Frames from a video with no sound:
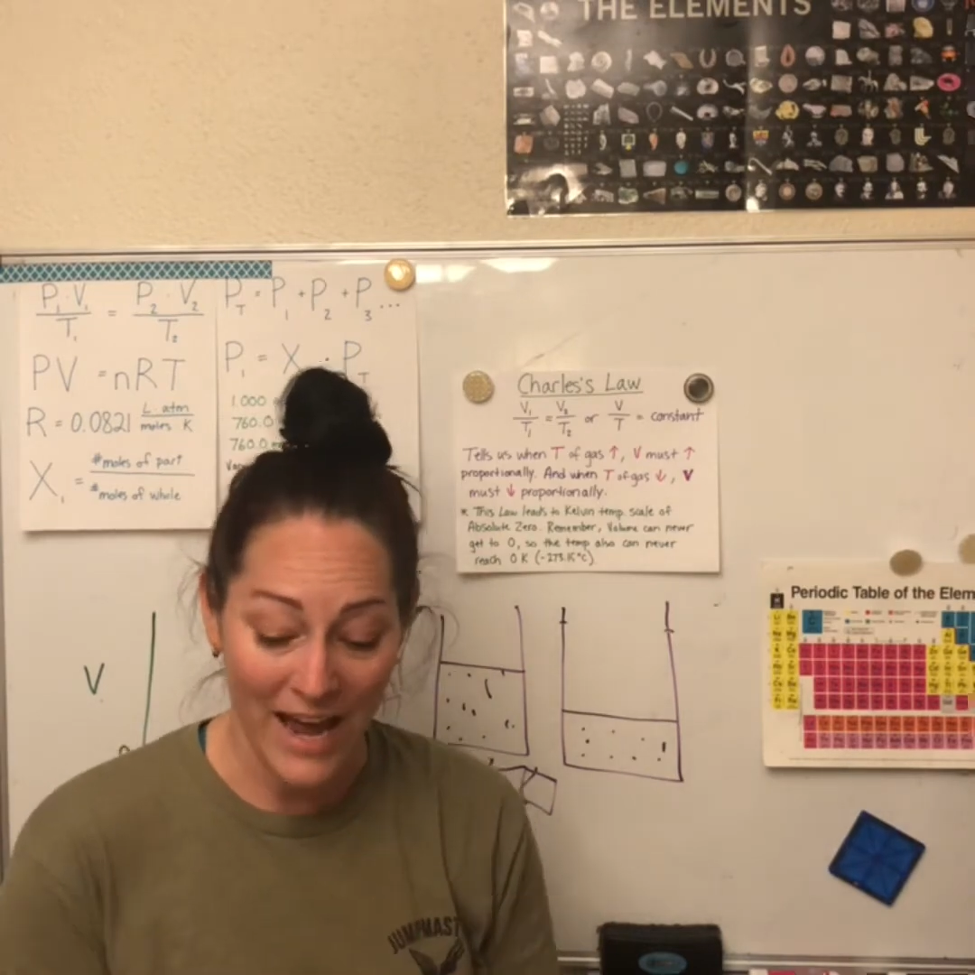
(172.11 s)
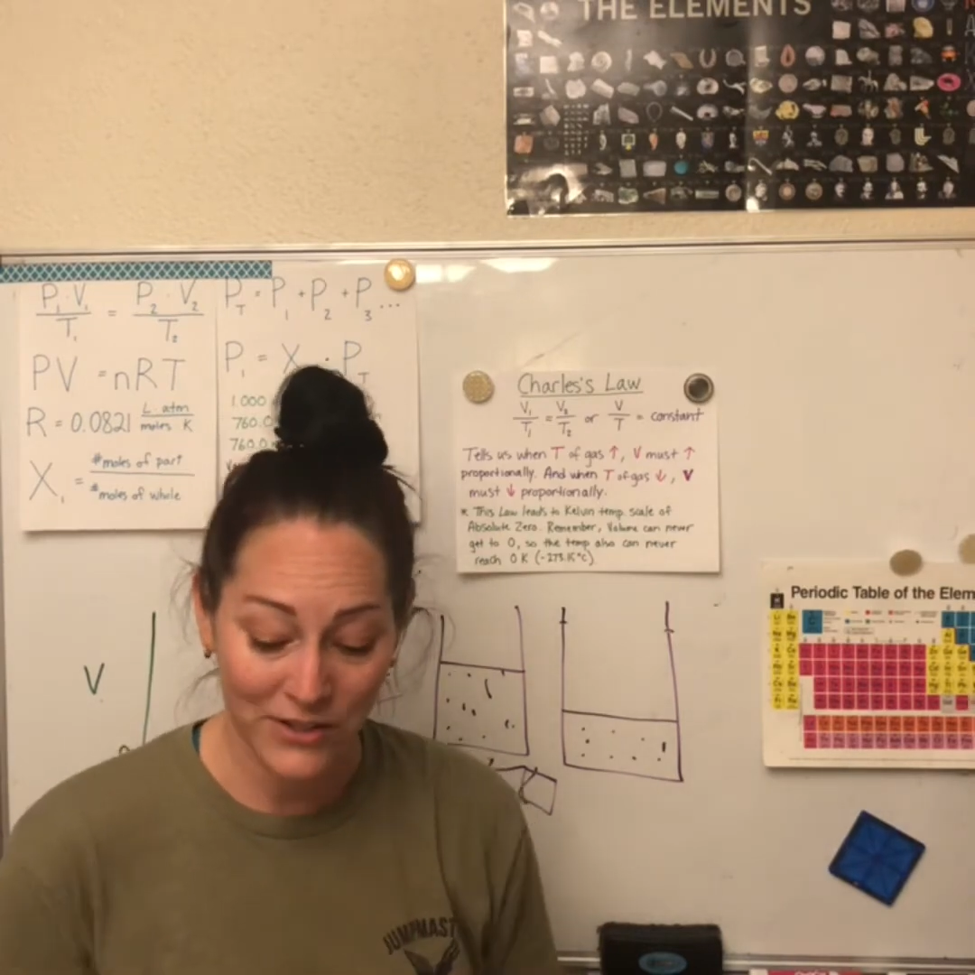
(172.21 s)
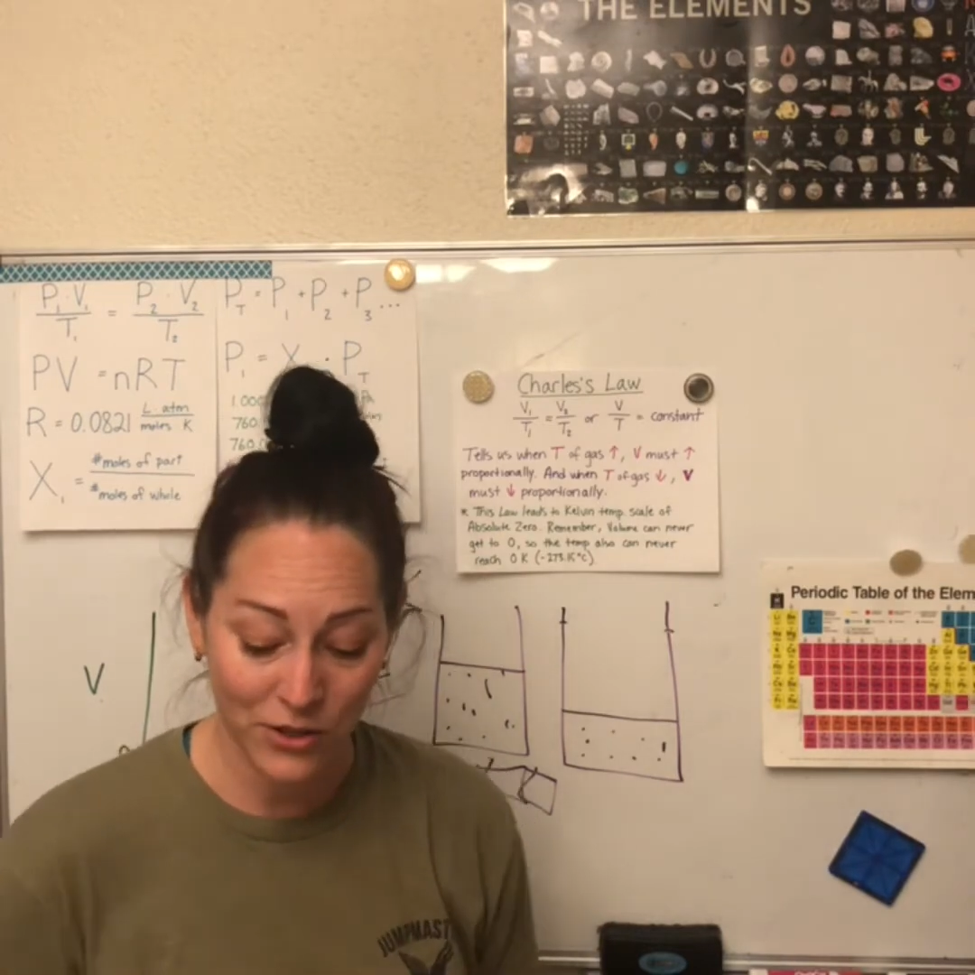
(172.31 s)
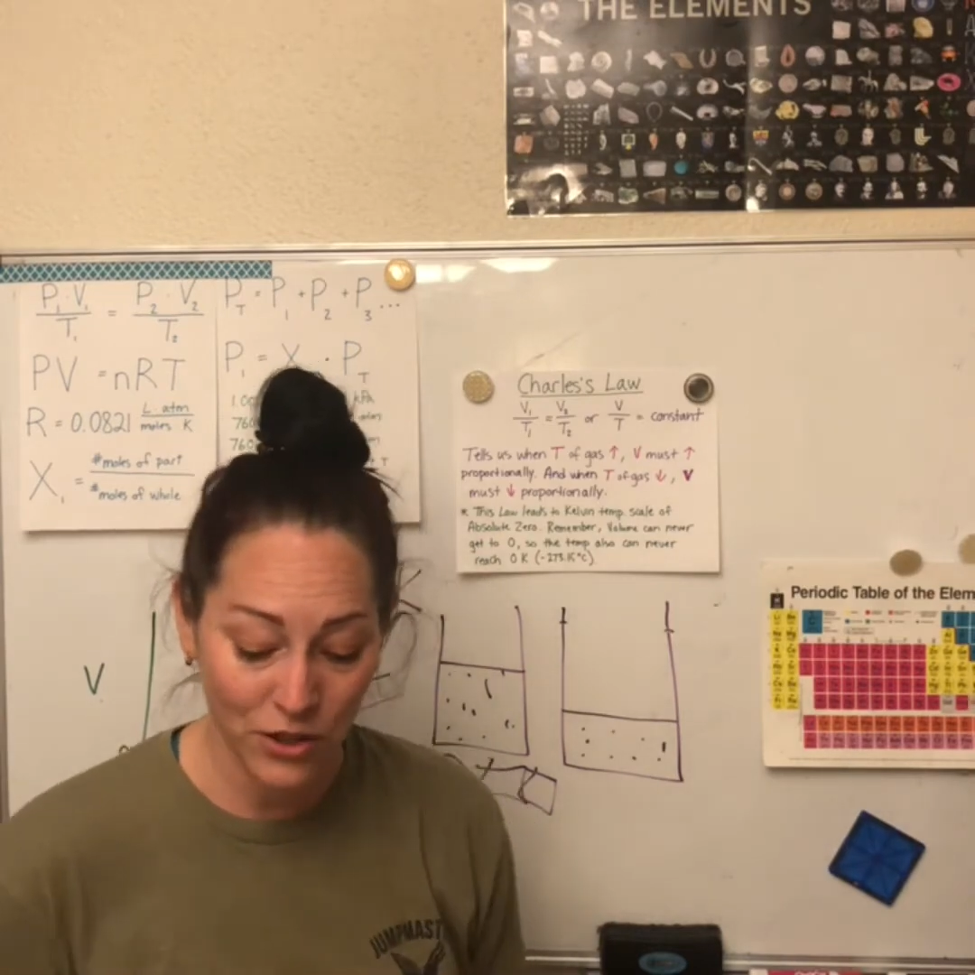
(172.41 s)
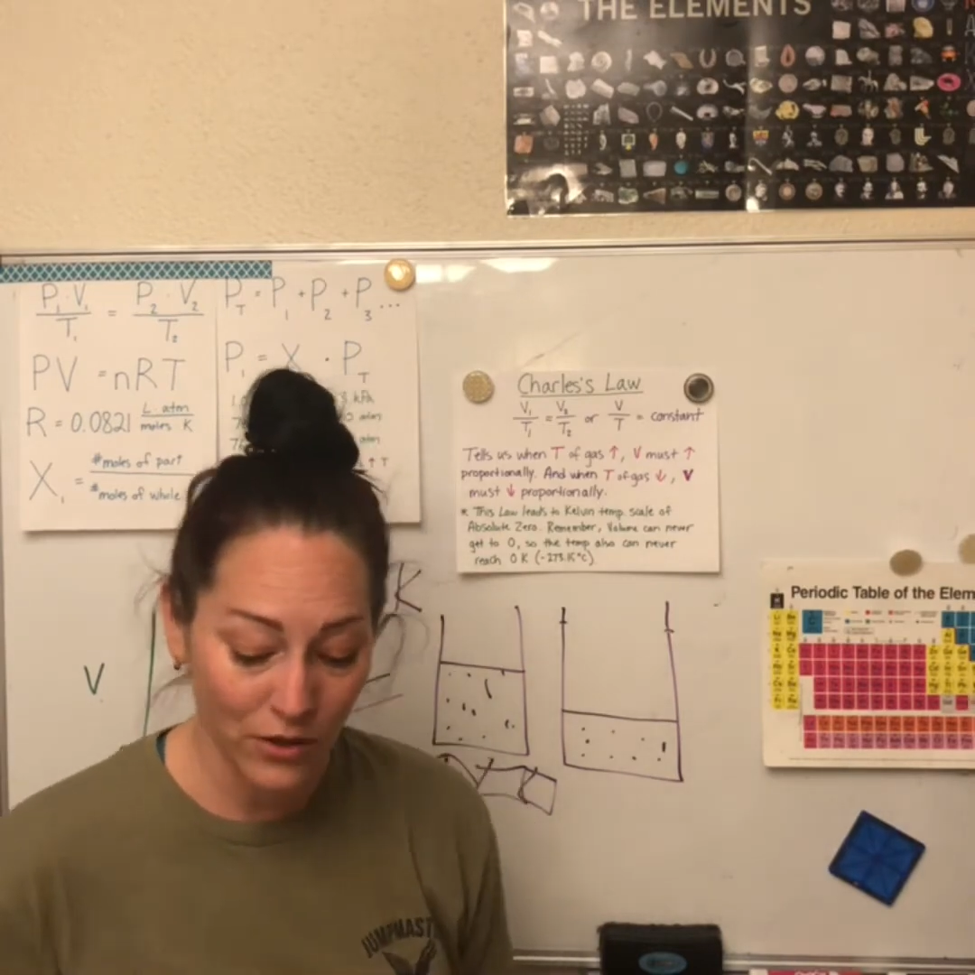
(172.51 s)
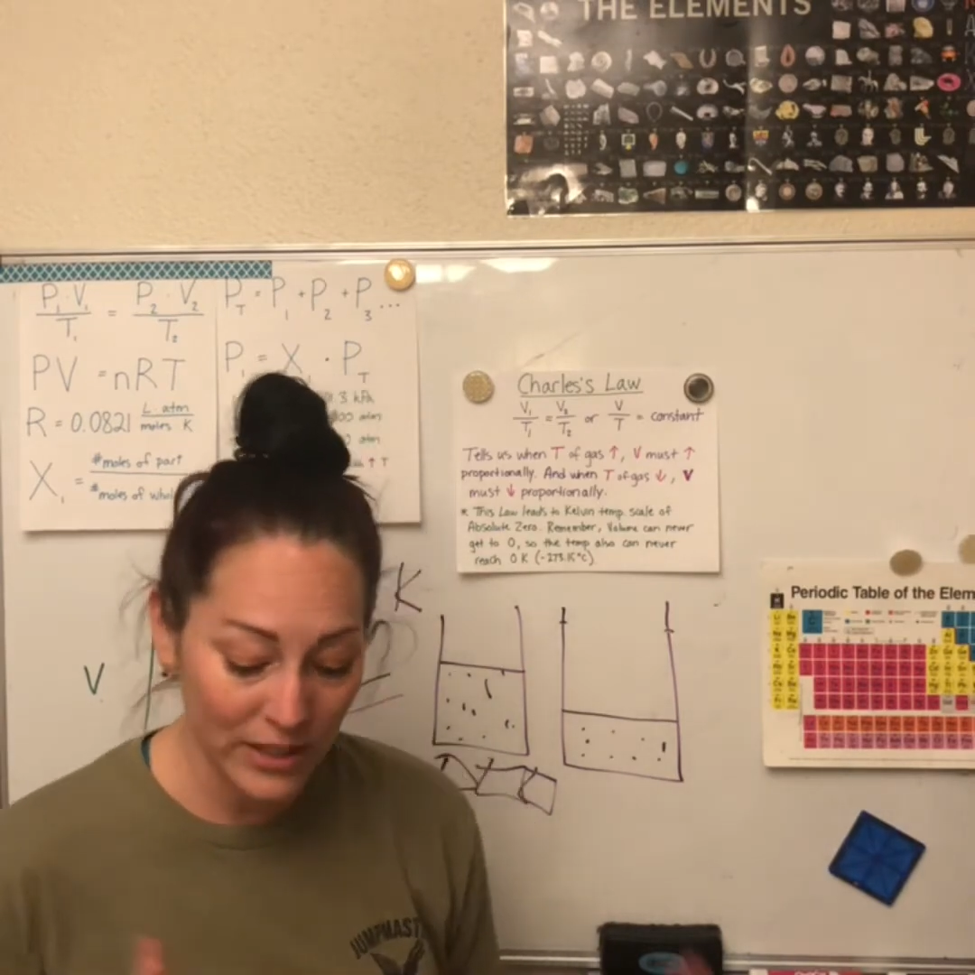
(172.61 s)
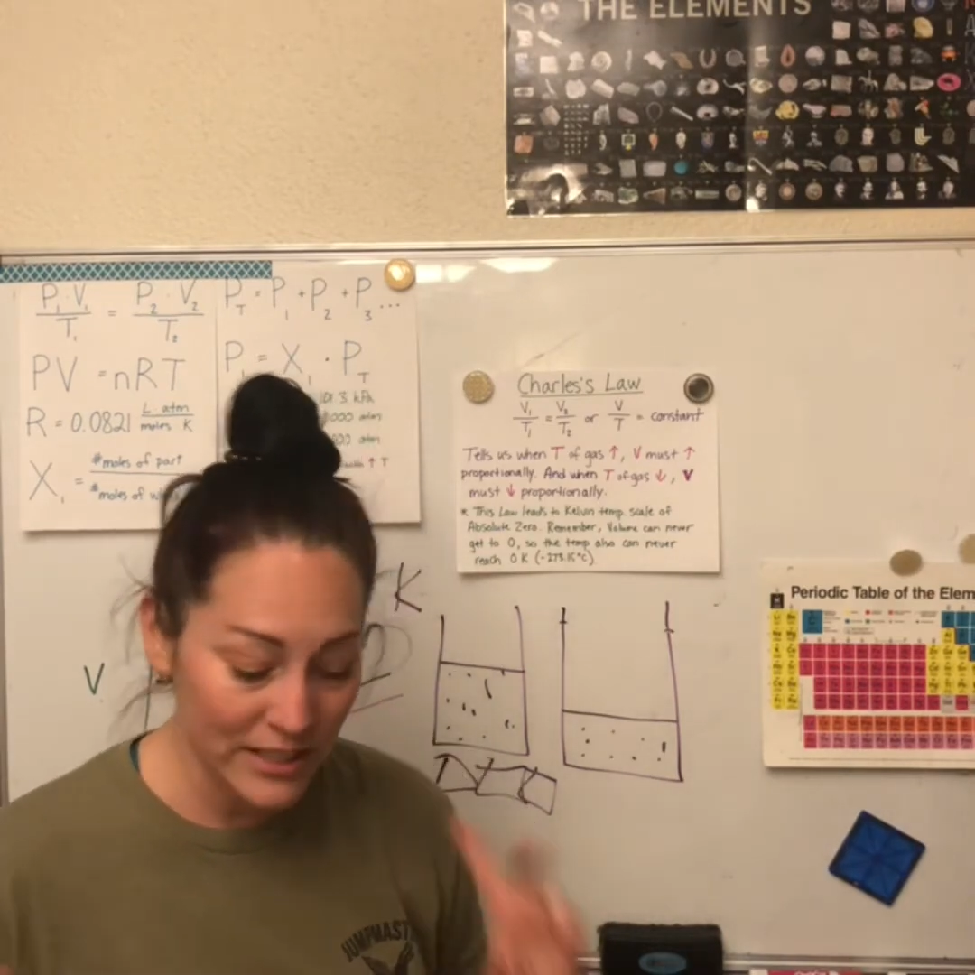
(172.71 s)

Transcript: So you don't need